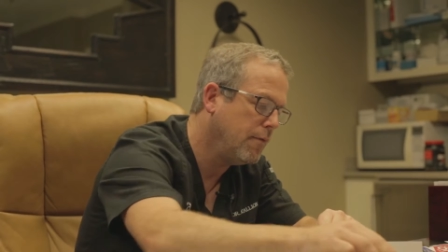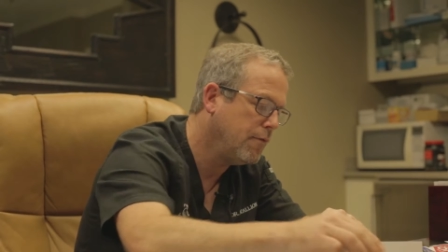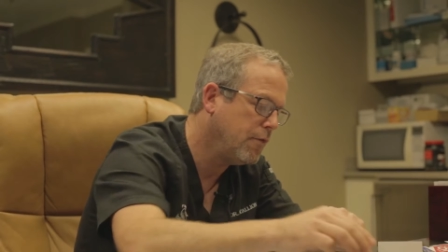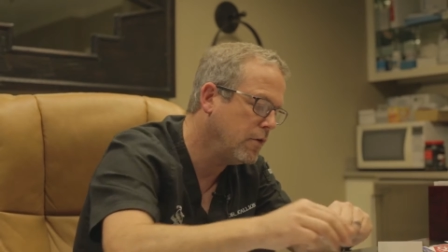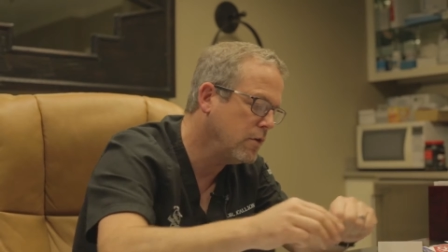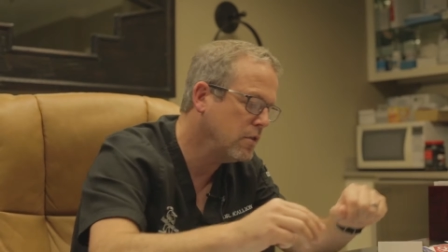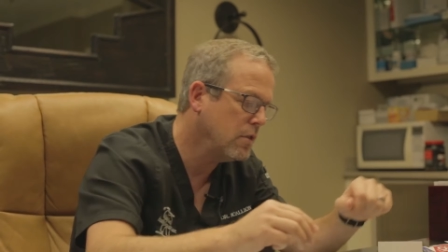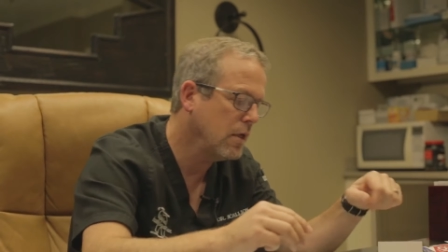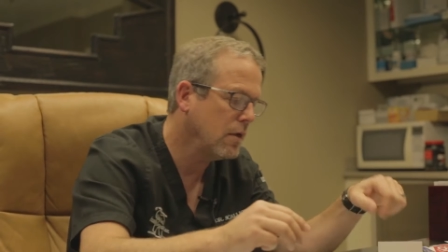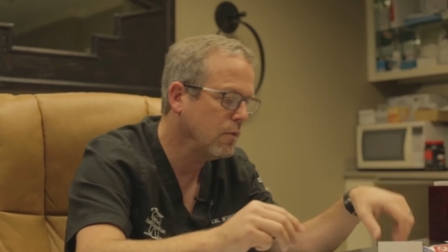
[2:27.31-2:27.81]

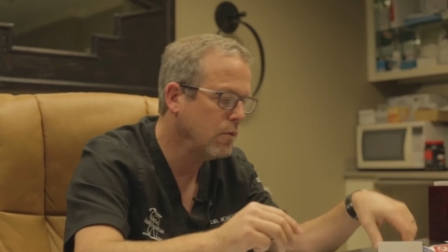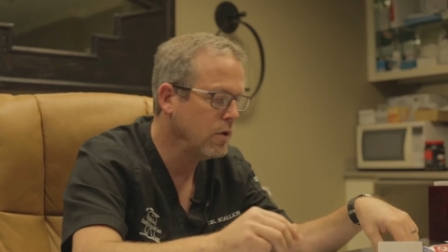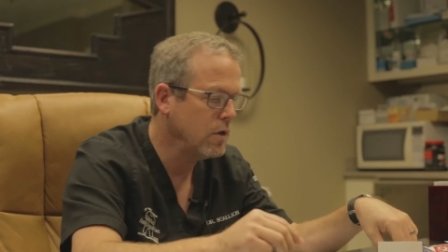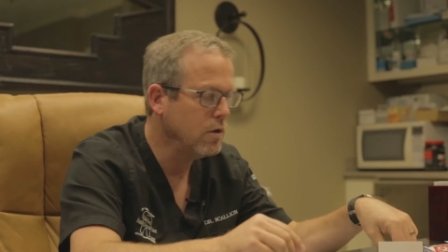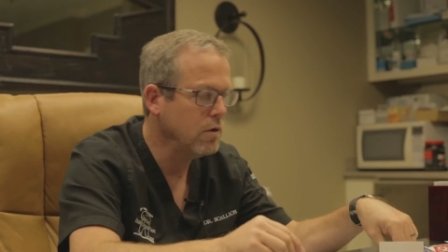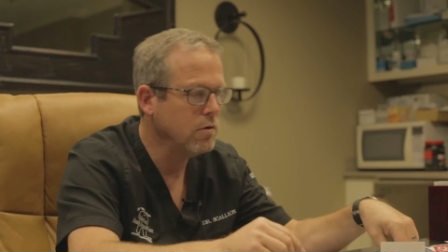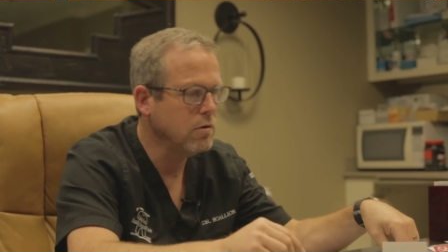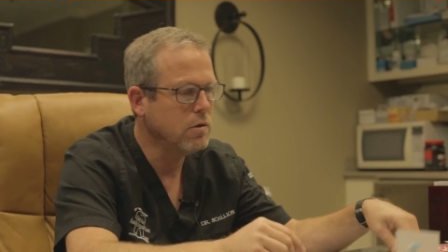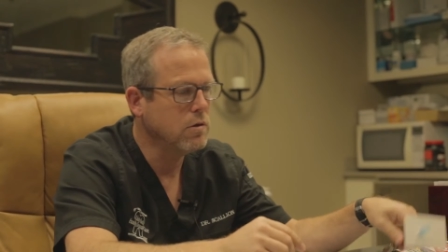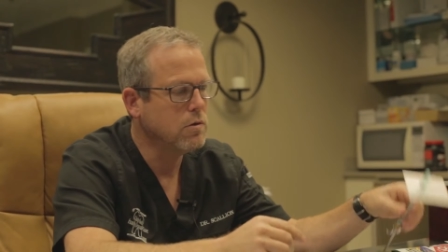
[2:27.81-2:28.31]
First thing we
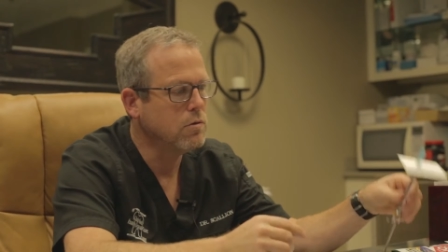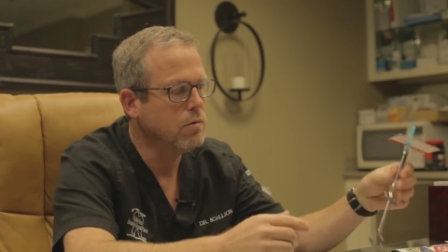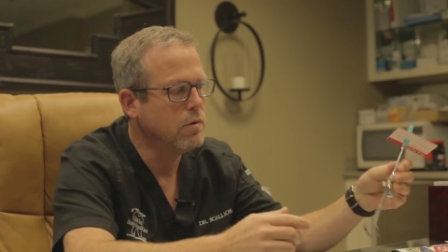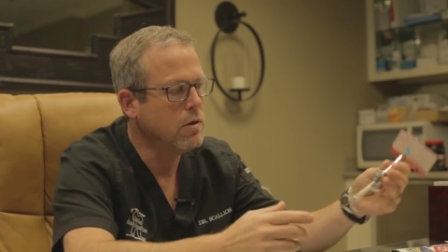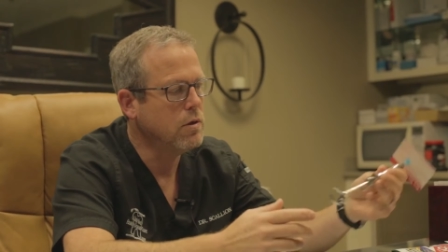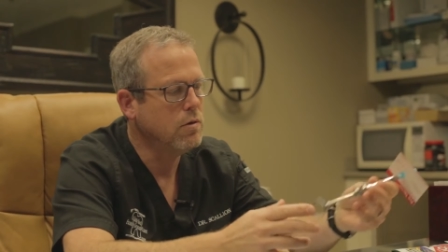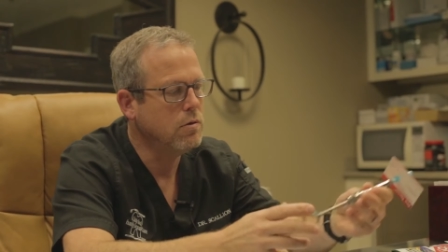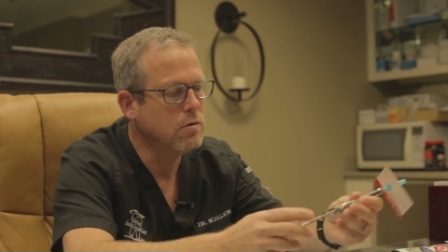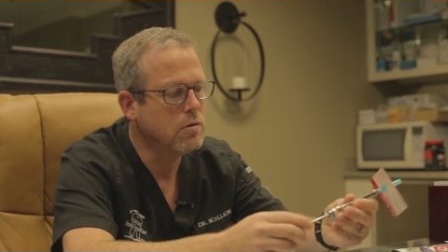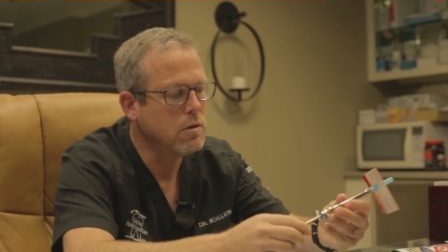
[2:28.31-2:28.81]
use is we
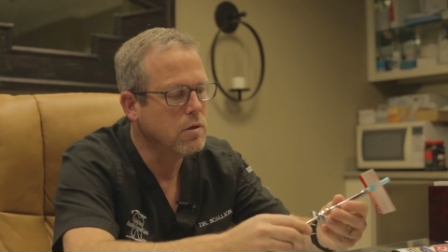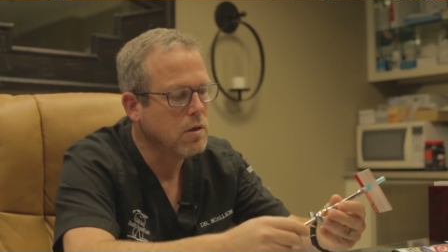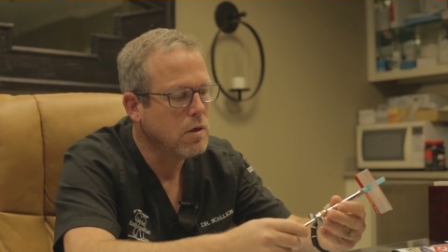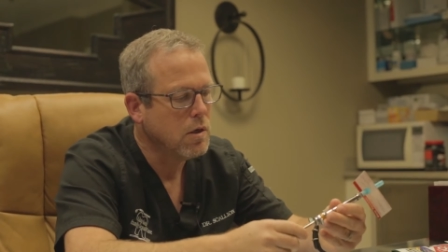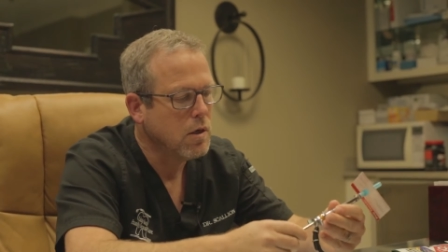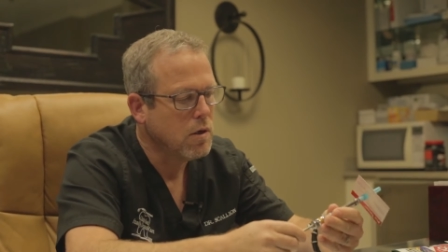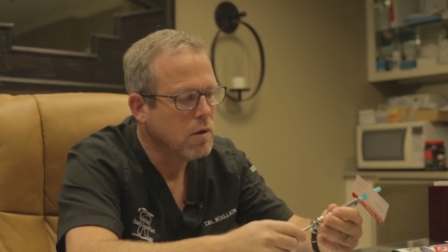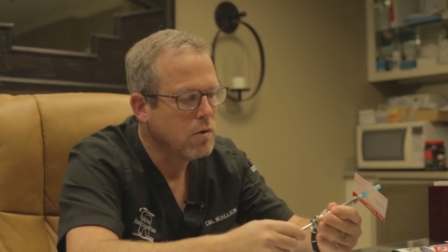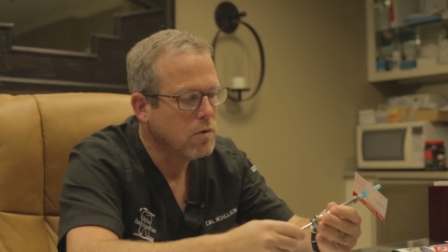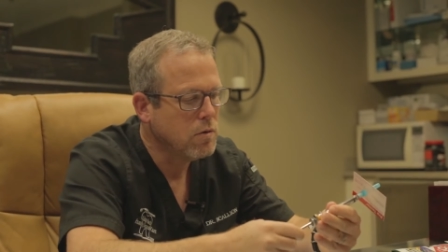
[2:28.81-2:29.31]
use
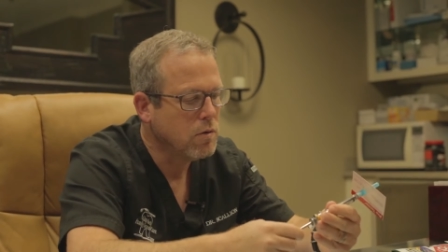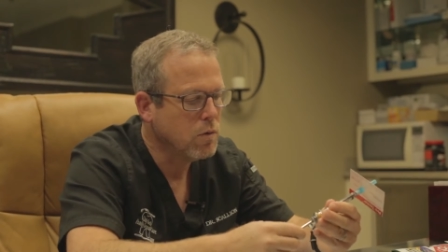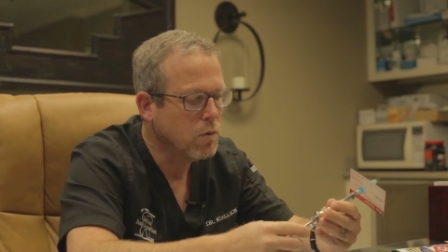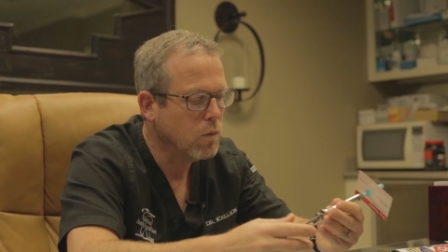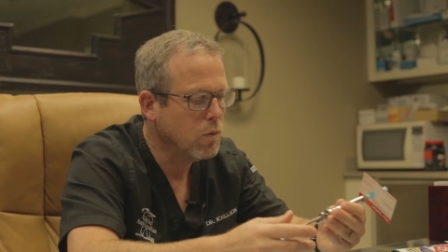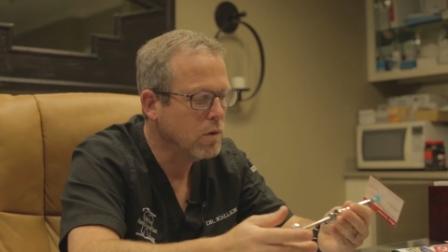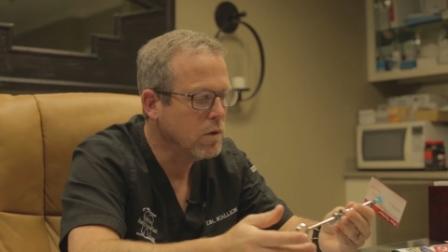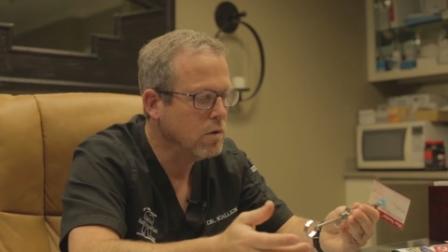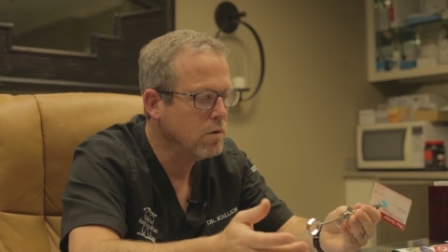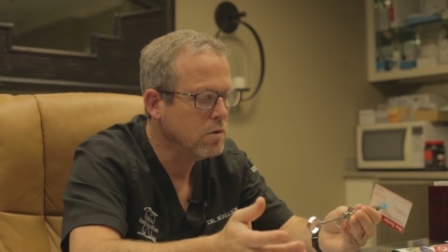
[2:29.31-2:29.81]

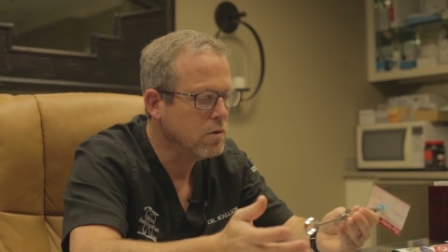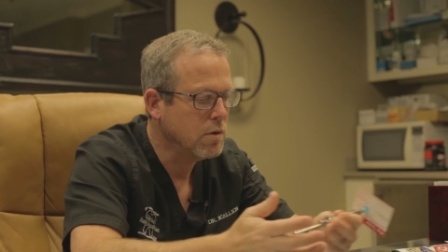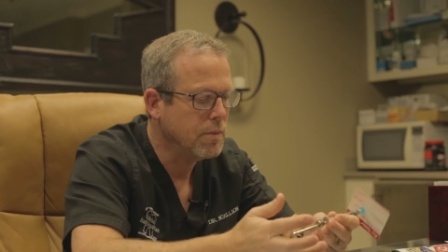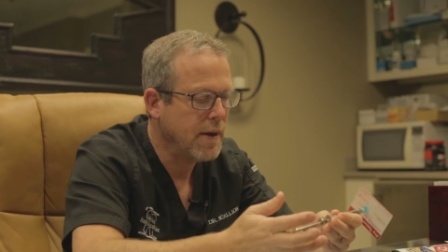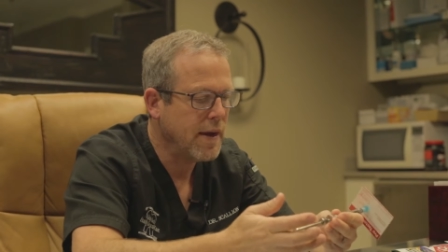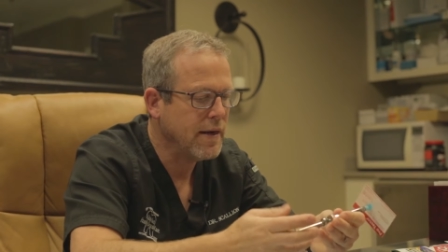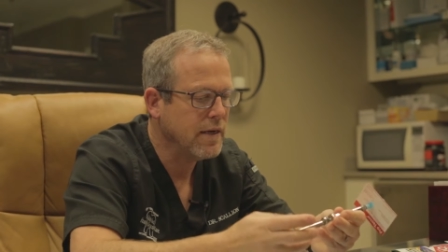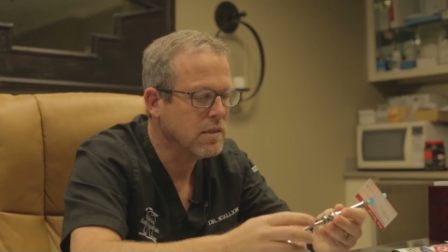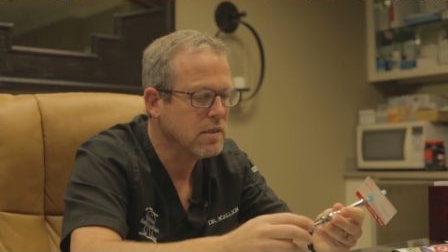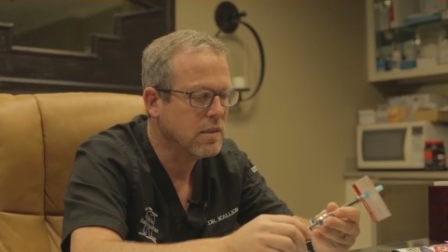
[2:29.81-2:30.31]
some
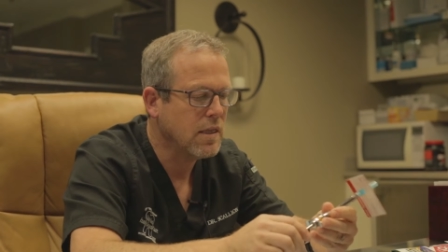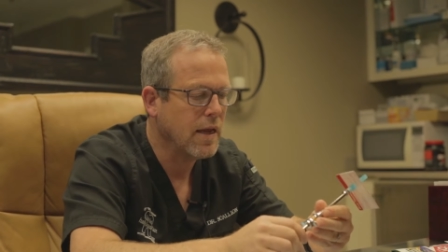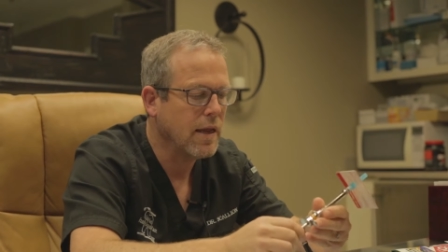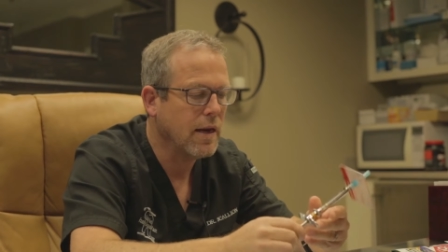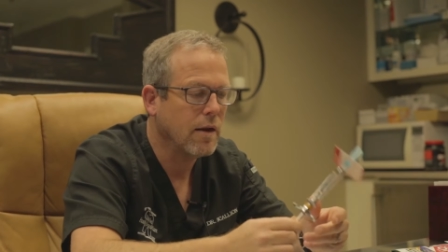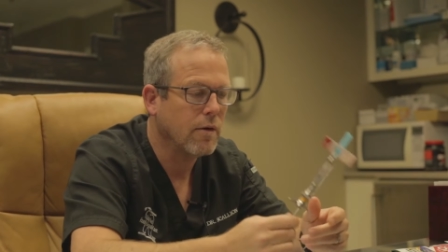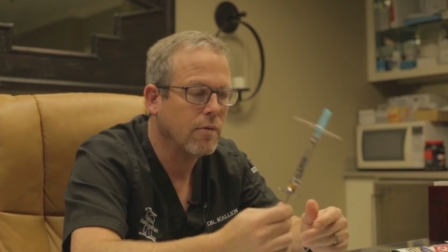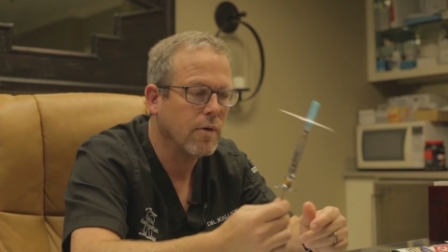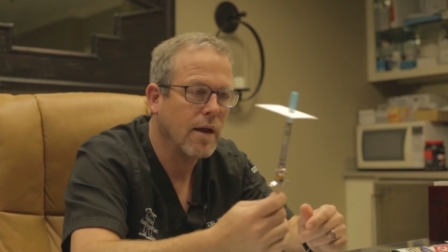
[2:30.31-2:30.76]
anesthetic.